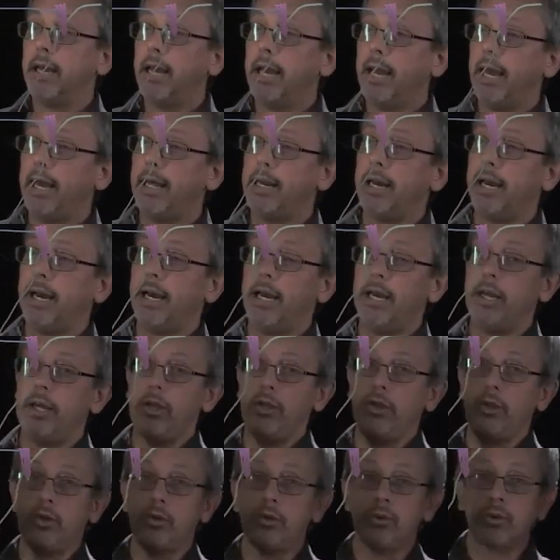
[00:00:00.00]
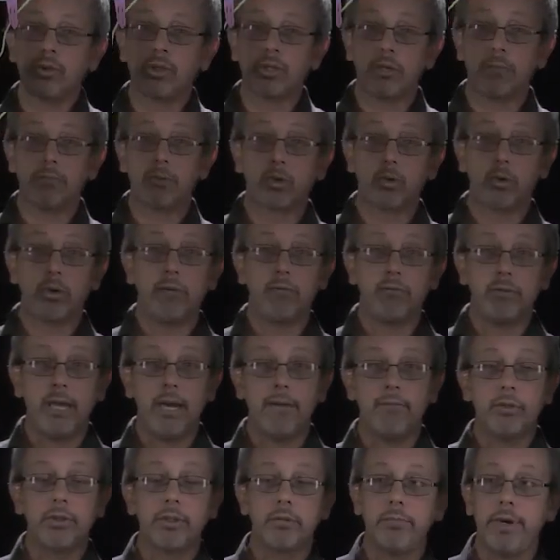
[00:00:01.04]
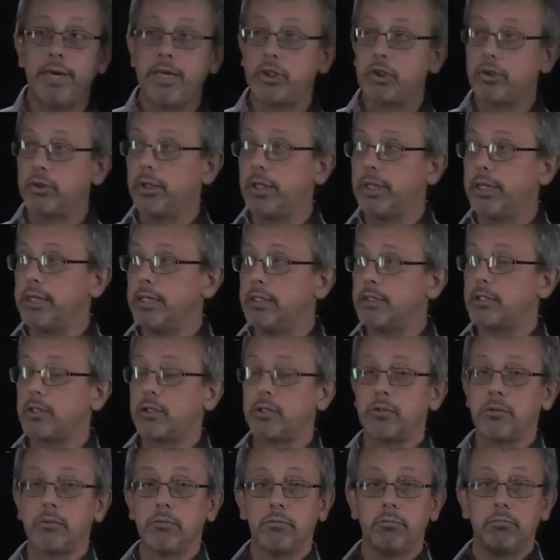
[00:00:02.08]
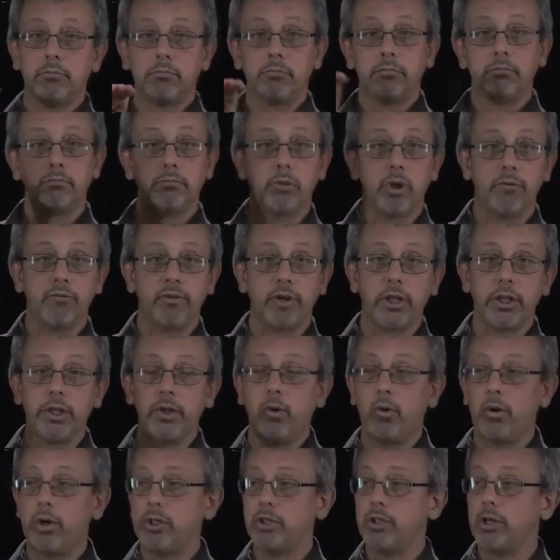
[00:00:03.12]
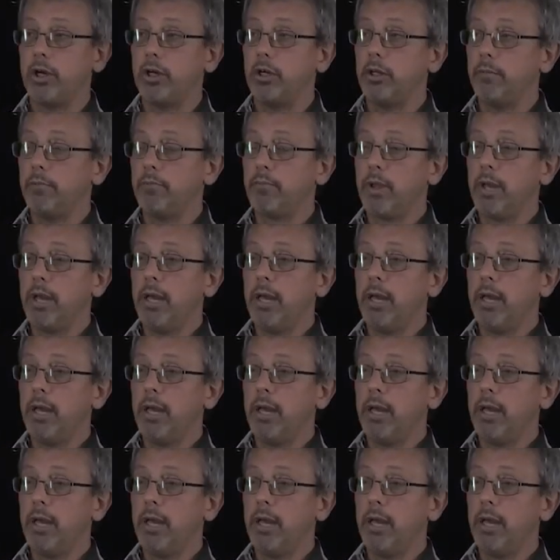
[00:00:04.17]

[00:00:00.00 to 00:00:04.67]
and I use some sort of level to make sure that it's perfectly horizontal.